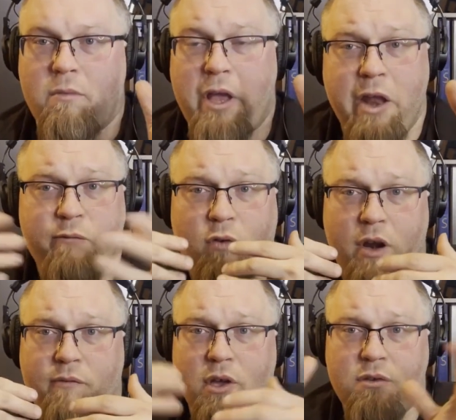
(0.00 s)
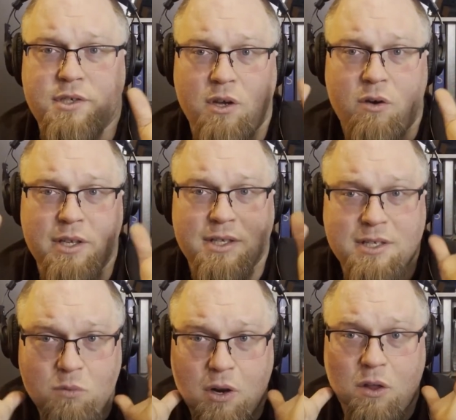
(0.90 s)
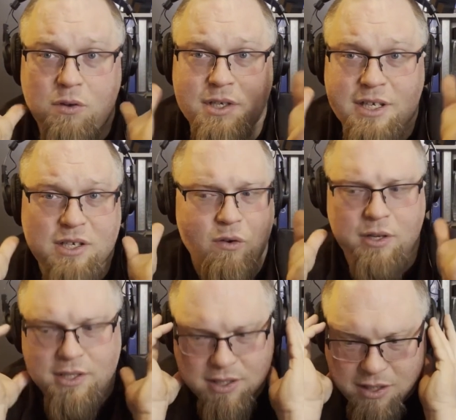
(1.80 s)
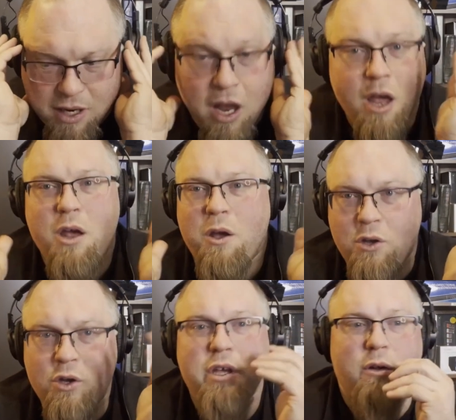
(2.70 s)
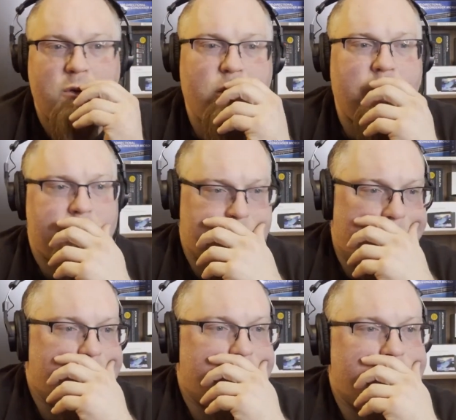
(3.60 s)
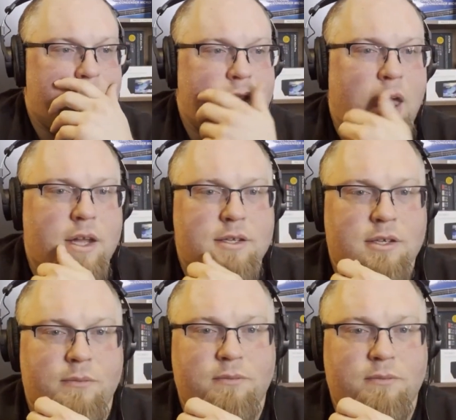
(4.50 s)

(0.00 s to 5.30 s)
in front of you, so it's one of those things. So you get great sound with that. So,